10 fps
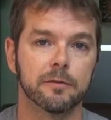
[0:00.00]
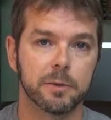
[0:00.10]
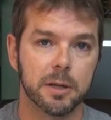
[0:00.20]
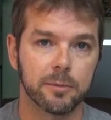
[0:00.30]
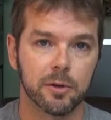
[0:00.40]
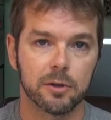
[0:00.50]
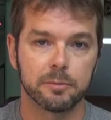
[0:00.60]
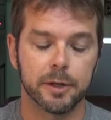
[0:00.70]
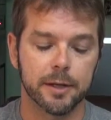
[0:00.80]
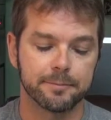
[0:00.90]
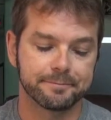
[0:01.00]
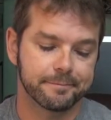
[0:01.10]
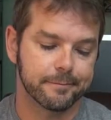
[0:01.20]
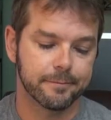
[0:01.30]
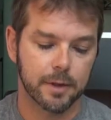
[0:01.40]
of people, but
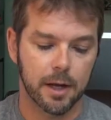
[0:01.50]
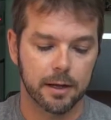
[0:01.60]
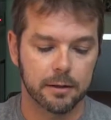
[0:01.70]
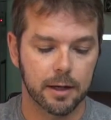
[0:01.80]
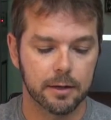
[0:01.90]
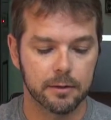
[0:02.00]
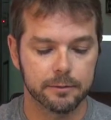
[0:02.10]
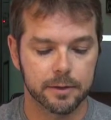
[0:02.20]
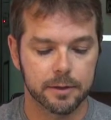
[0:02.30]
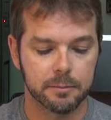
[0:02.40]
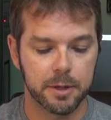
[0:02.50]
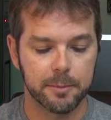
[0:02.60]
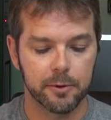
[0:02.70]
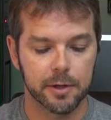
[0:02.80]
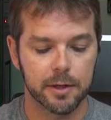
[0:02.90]
I don't know, for some
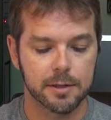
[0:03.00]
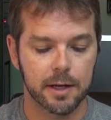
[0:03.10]
people it is.